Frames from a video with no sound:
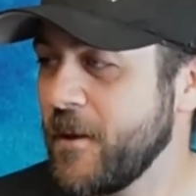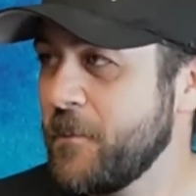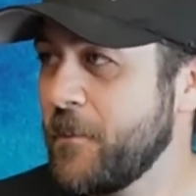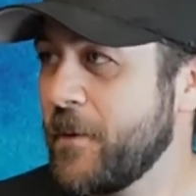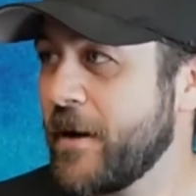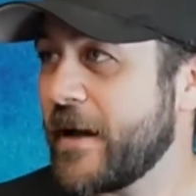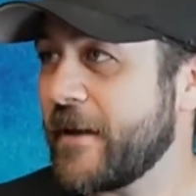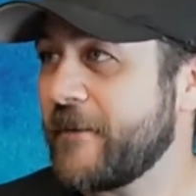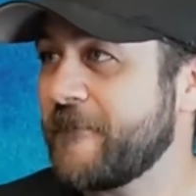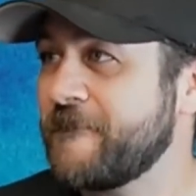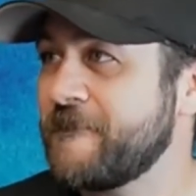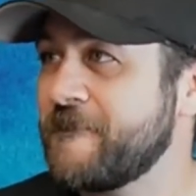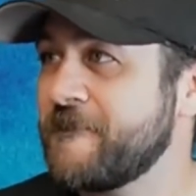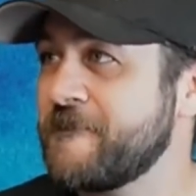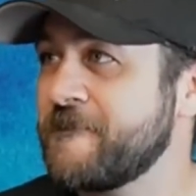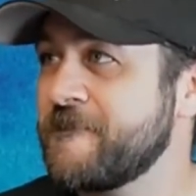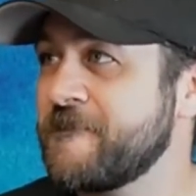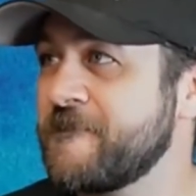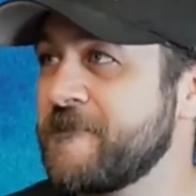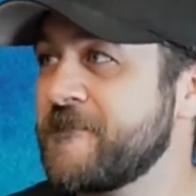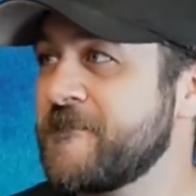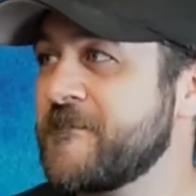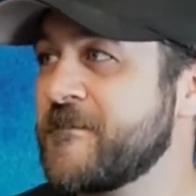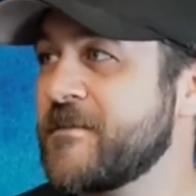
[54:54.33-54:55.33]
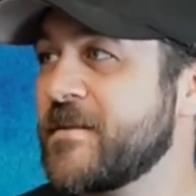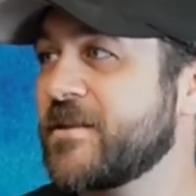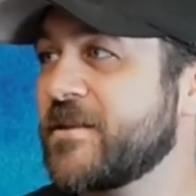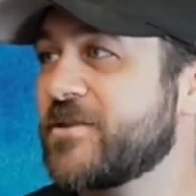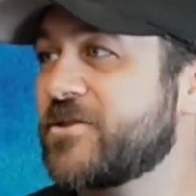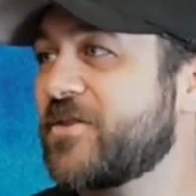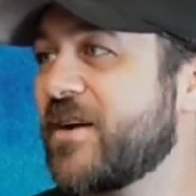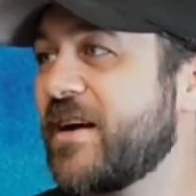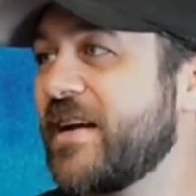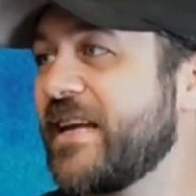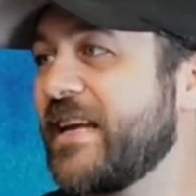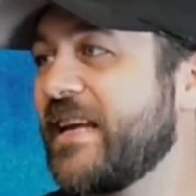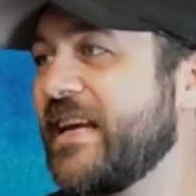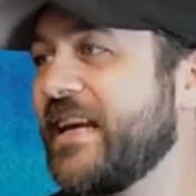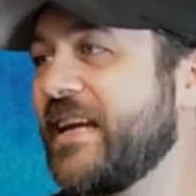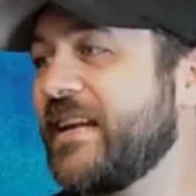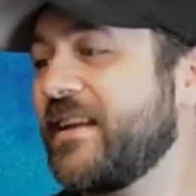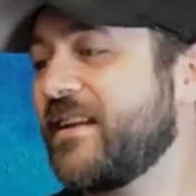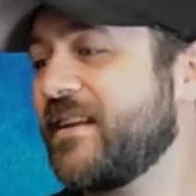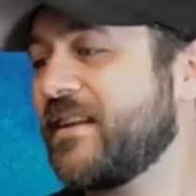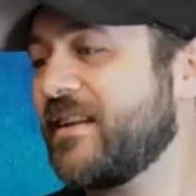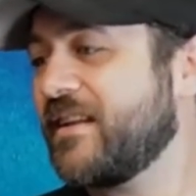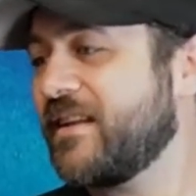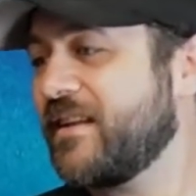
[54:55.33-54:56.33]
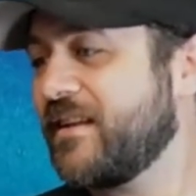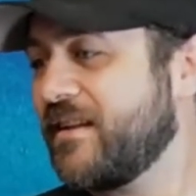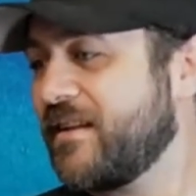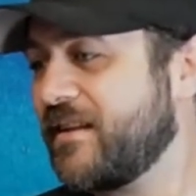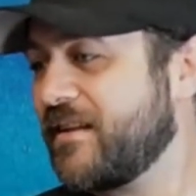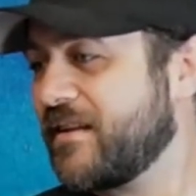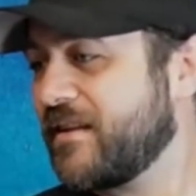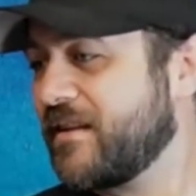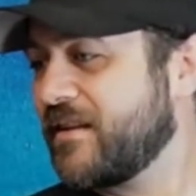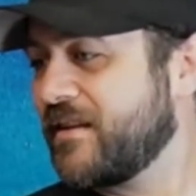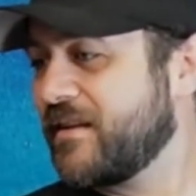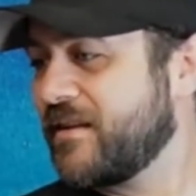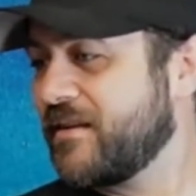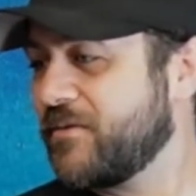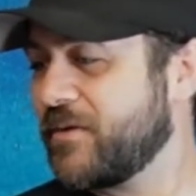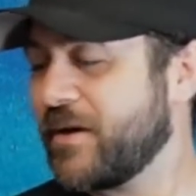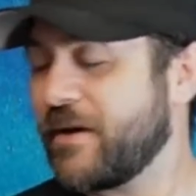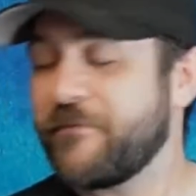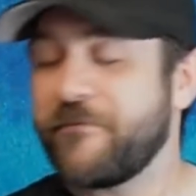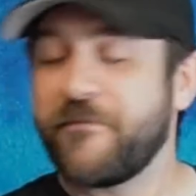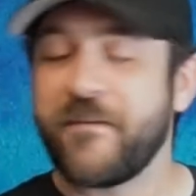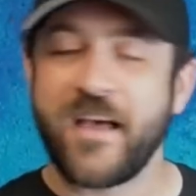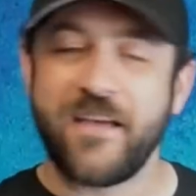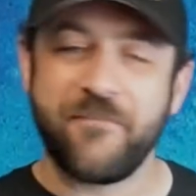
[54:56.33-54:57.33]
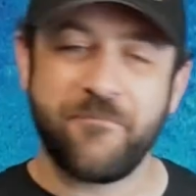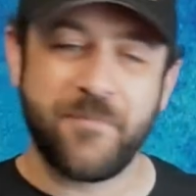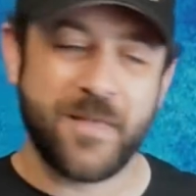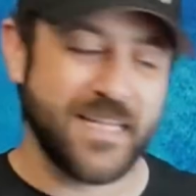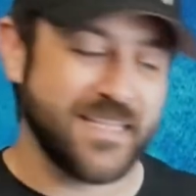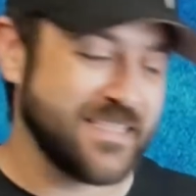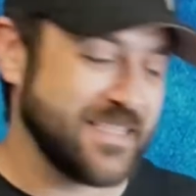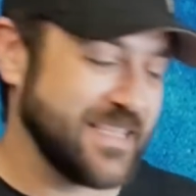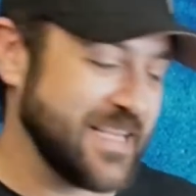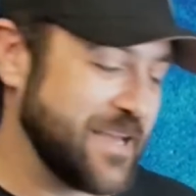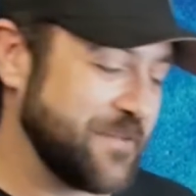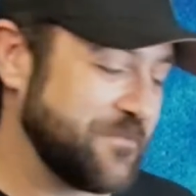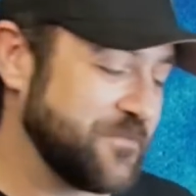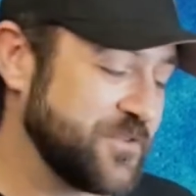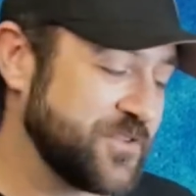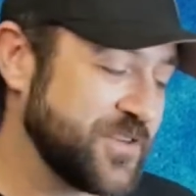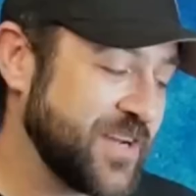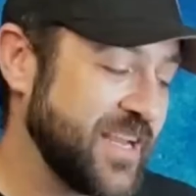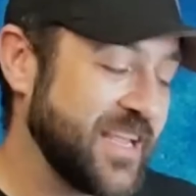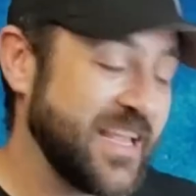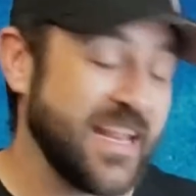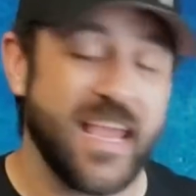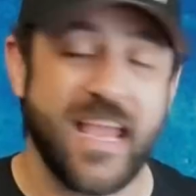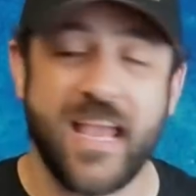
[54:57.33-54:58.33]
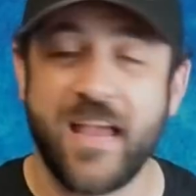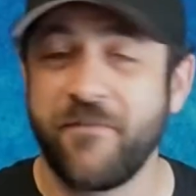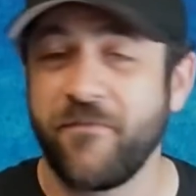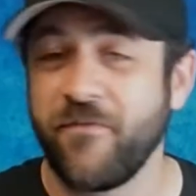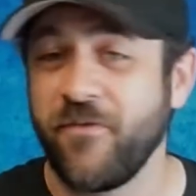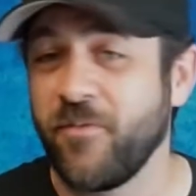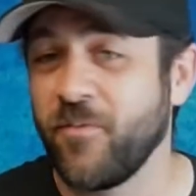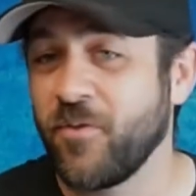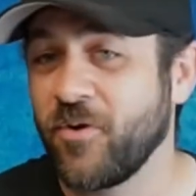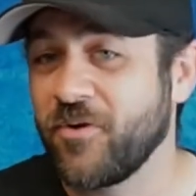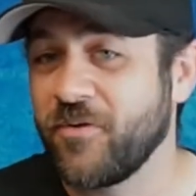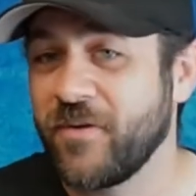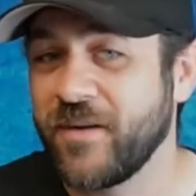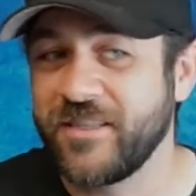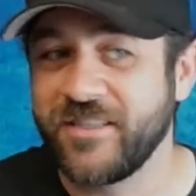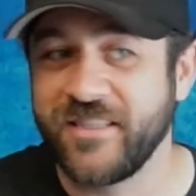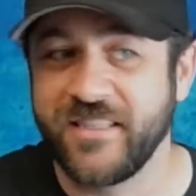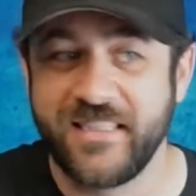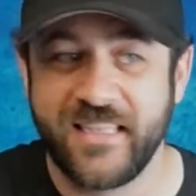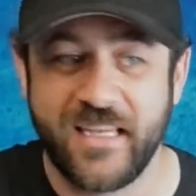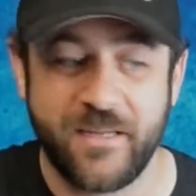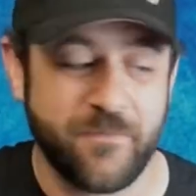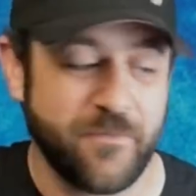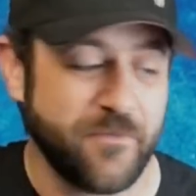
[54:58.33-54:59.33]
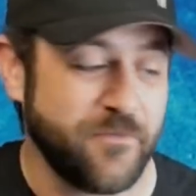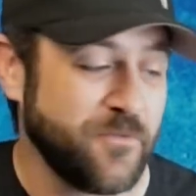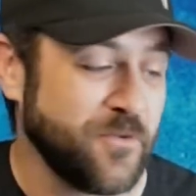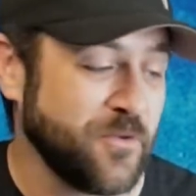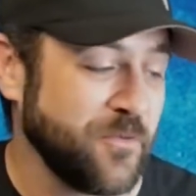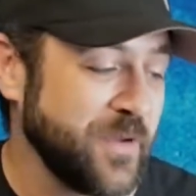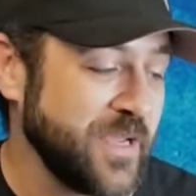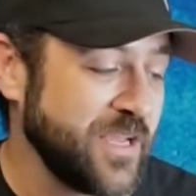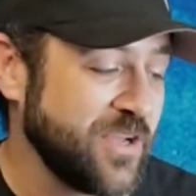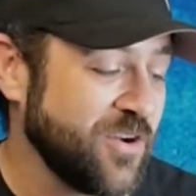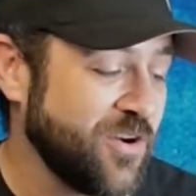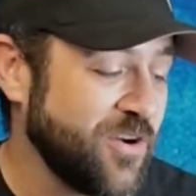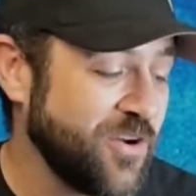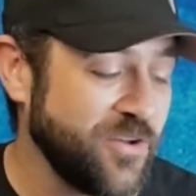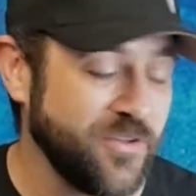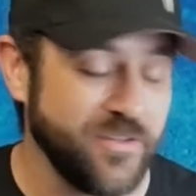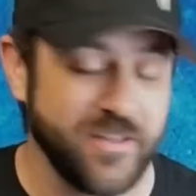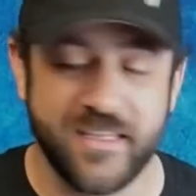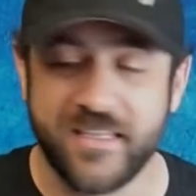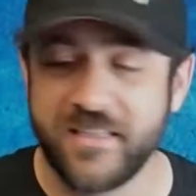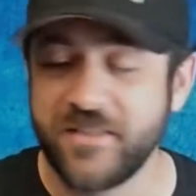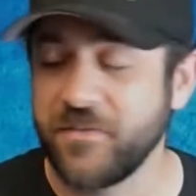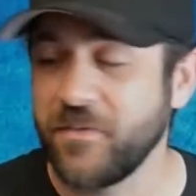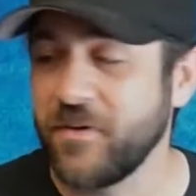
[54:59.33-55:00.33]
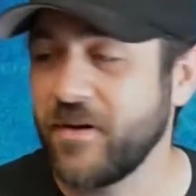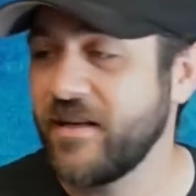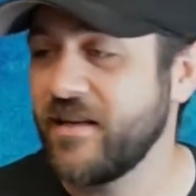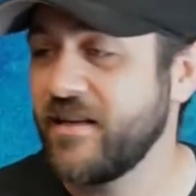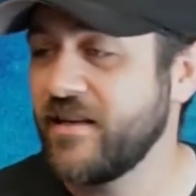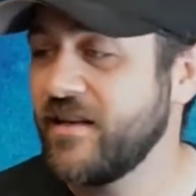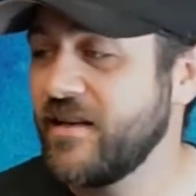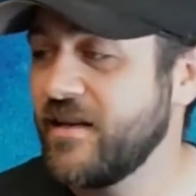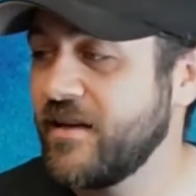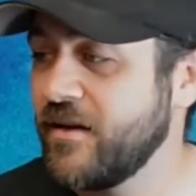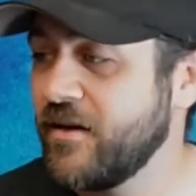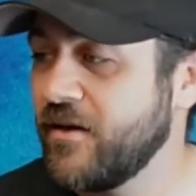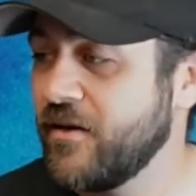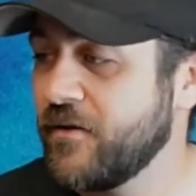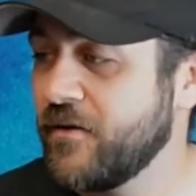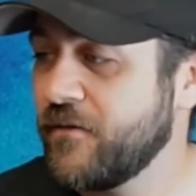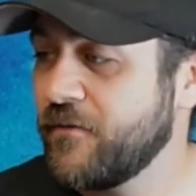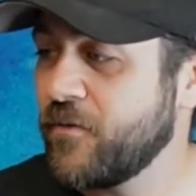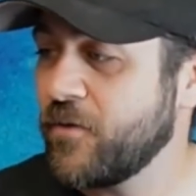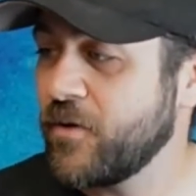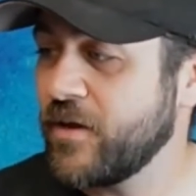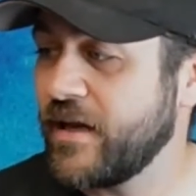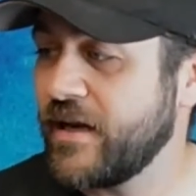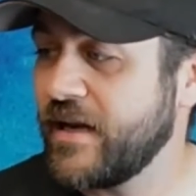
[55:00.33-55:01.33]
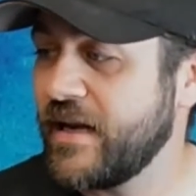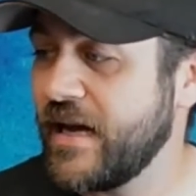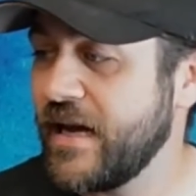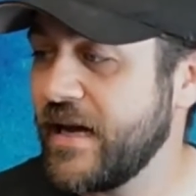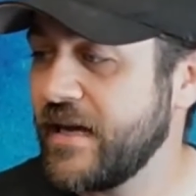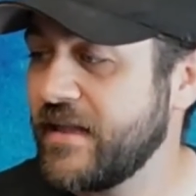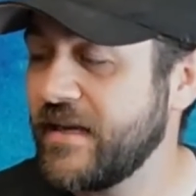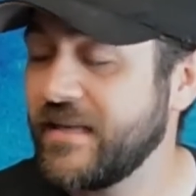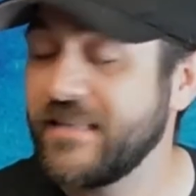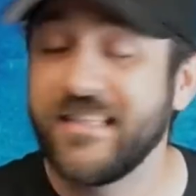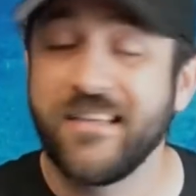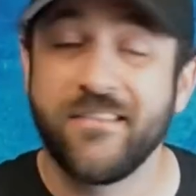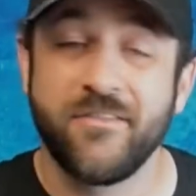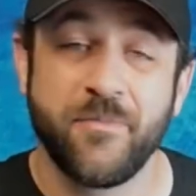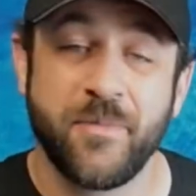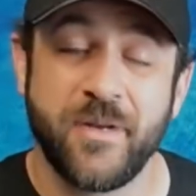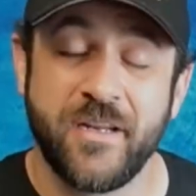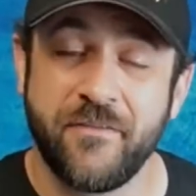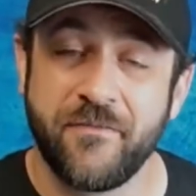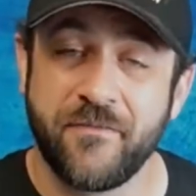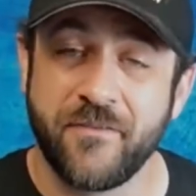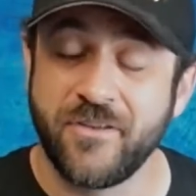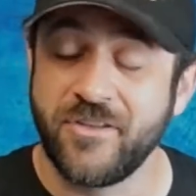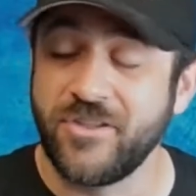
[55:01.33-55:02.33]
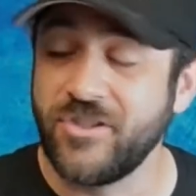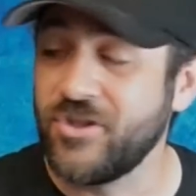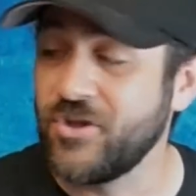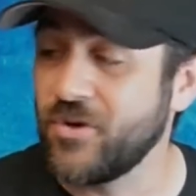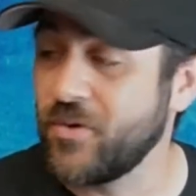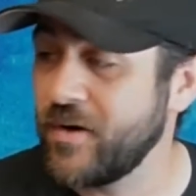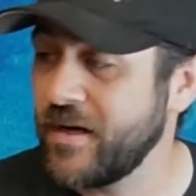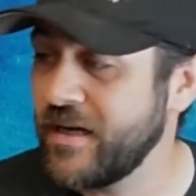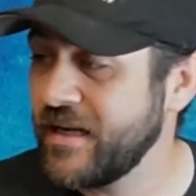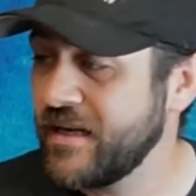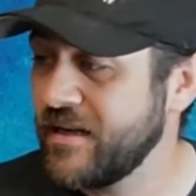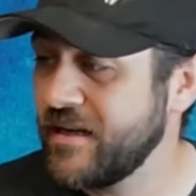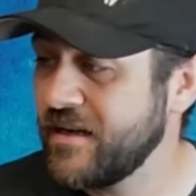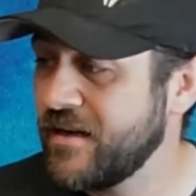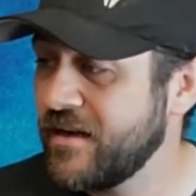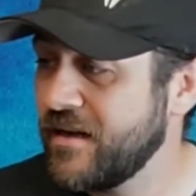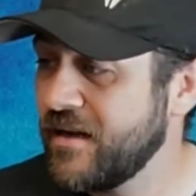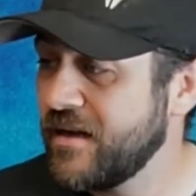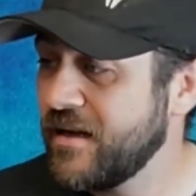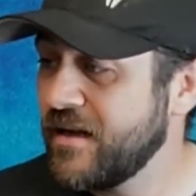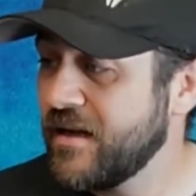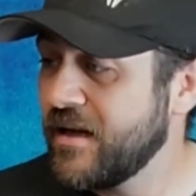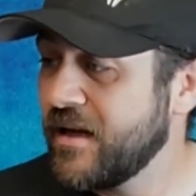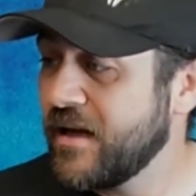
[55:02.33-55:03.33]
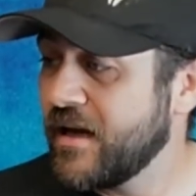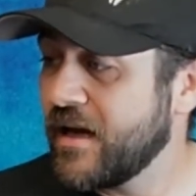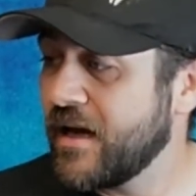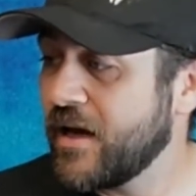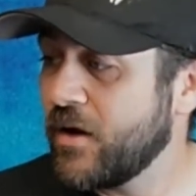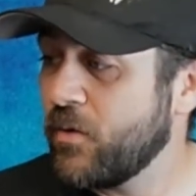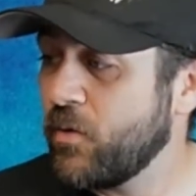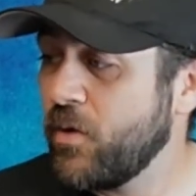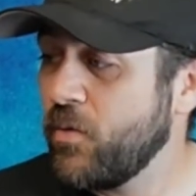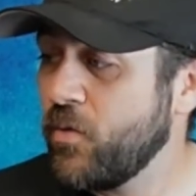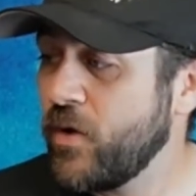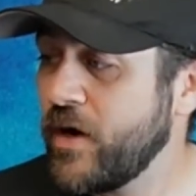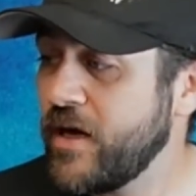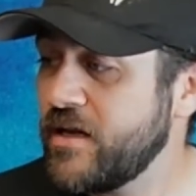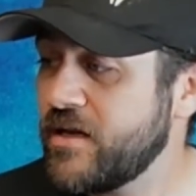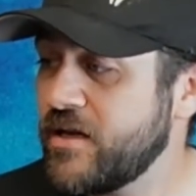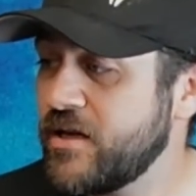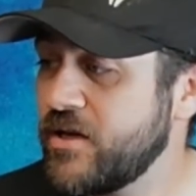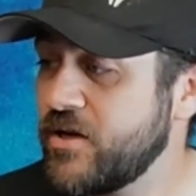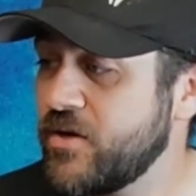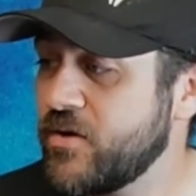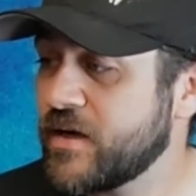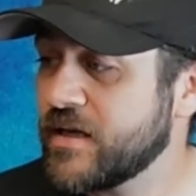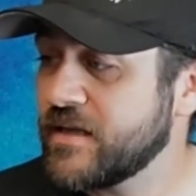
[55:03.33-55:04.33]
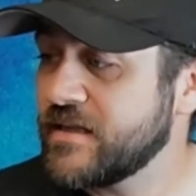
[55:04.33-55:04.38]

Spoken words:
But let's try and get, we have 5 minutes left. Try and get a handful more questions in before we call this one for the day. Thanks everybody for joining. What weight do you